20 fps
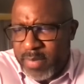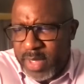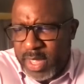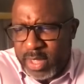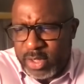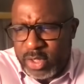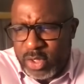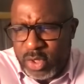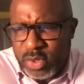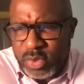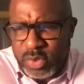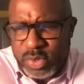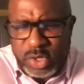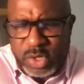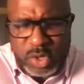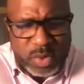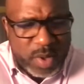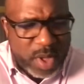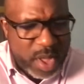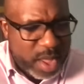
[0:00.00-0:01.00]

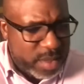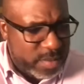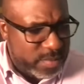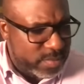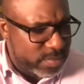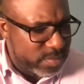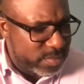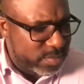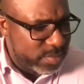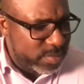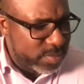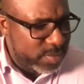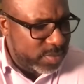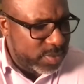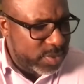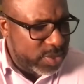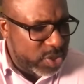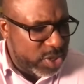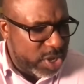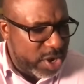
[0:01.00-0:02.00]

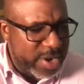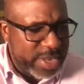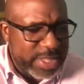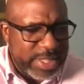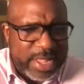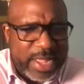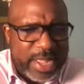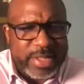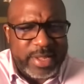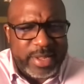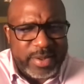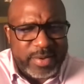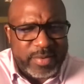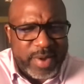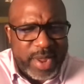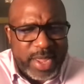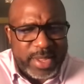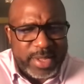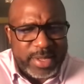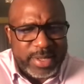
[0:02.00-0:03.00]
You're in London,
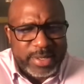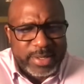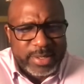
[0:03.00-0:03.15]
right?